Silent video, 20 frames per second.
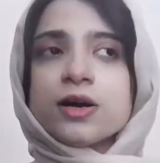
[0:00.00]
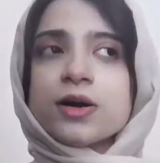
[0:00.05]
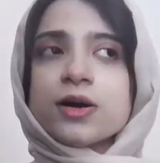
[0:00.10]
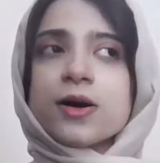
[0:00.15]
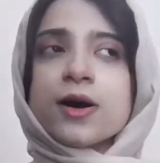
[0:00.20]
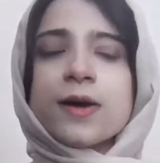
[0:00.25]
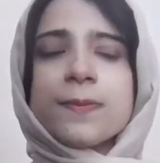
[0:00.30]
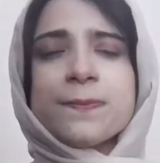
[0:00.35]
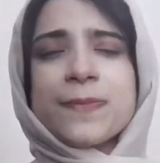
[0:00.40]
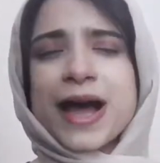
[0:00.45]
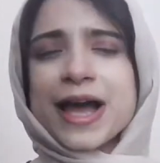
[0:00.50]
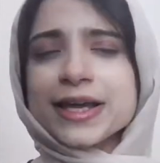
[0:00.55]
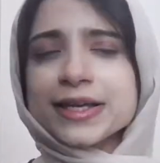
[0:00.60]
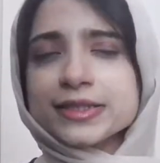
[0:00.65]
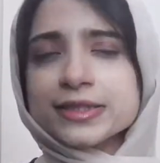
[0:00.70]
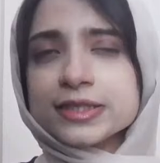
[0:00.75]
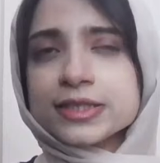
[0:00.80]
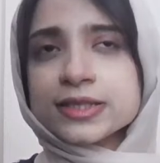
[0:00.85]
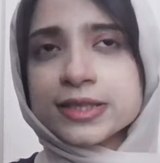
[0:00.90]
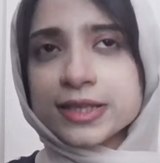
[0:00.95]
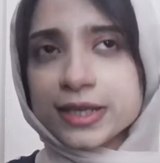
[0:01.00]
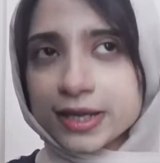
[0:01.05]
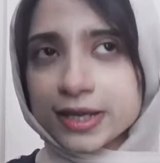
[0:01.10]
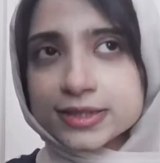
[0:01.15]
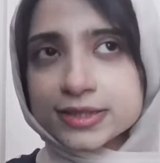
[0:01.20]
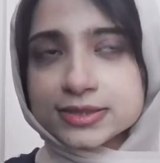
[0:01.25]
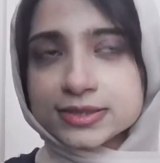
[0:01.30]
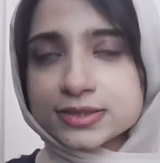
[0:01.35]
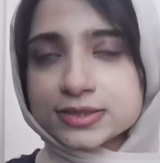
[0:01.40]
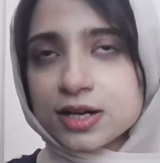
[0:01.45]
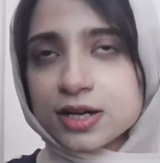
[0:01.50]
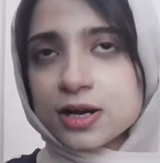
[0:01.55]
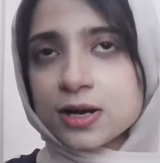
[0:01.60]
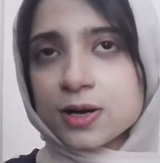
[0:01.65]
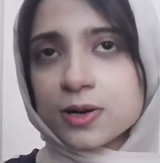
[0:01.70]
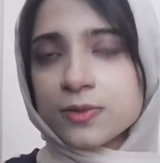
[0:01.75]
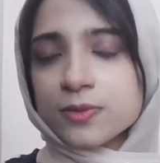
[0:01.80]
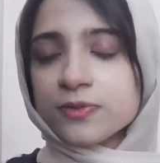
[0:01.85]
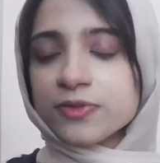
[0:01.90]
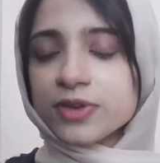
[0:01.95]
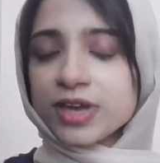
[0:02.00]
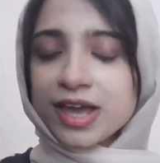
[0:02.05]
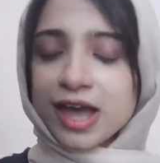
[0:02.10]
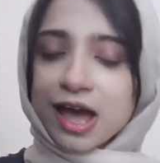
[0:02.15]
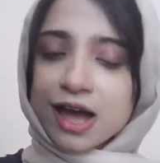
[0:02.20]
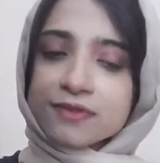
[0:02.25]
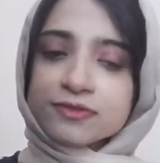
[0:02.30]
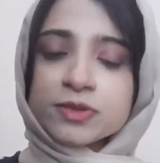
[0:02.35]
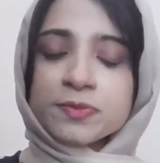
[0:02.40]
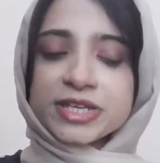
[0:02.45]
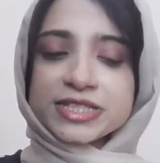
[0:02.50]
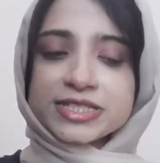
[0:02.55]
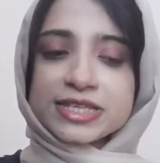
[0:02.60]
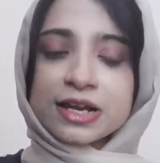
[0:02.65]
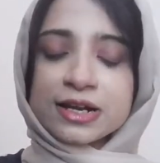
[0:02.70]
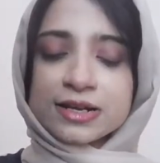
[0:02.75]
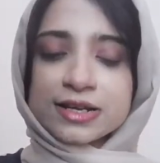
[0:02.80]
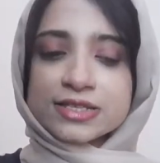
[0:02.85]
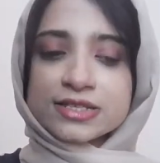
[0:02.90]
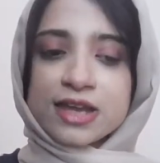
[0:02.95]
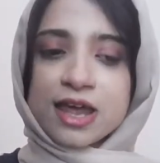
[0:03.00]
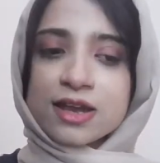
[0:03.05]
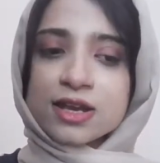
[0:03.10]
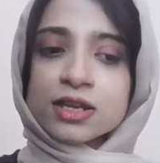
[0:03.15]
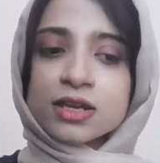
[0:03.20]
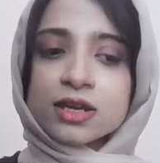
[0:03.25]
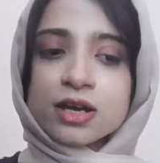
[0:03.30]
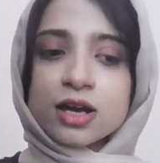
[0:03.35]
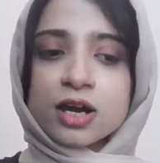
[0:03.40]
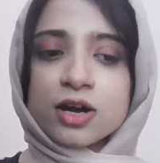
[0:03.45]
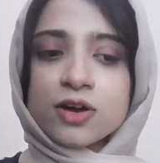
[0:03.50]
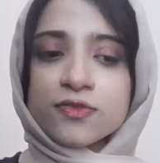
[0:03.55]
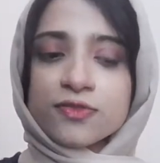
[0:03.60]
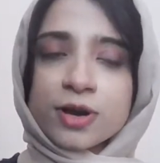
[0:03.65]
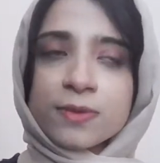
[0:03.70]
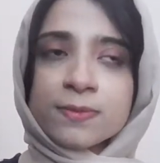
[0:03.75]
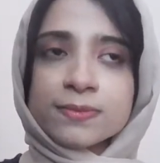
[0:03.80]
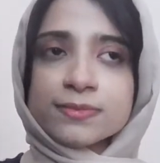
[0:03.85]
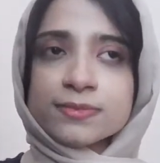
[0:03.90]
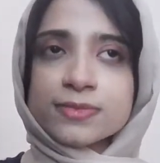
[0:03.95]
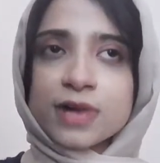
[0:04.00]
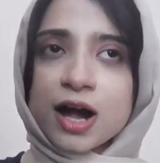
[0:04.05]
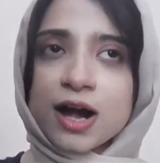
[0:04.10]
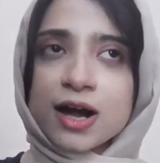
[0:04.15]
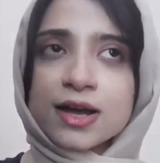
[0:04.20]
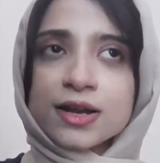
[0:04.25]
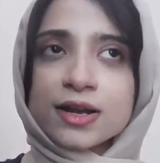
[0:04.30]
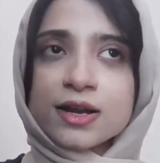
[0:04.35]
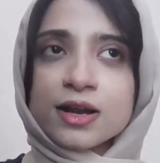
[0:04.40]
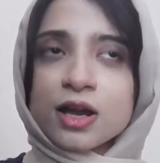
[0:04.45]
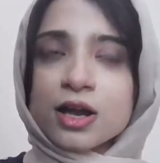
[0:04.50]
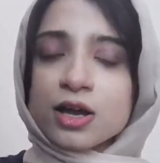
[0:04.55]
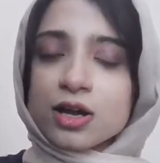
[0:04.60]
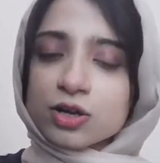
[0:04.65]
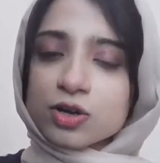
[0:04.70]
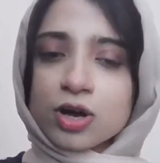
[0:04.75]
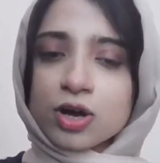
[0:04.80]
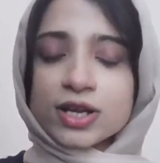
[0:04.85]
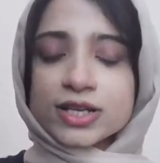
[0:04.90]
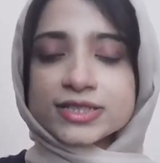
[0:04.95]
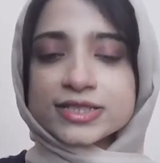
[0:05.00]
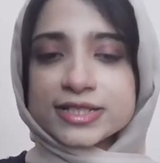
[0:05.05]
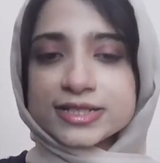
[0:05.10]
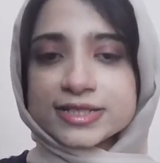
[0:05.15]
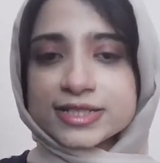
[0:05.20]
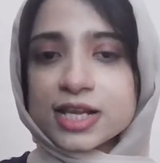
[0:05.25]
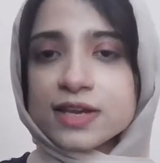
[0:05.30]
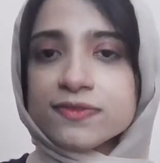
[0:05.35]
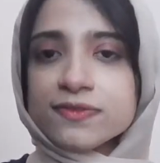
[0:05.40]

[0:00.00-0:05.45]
uh, Python, yes, uh, we have the basic understanding uh, from our college itself,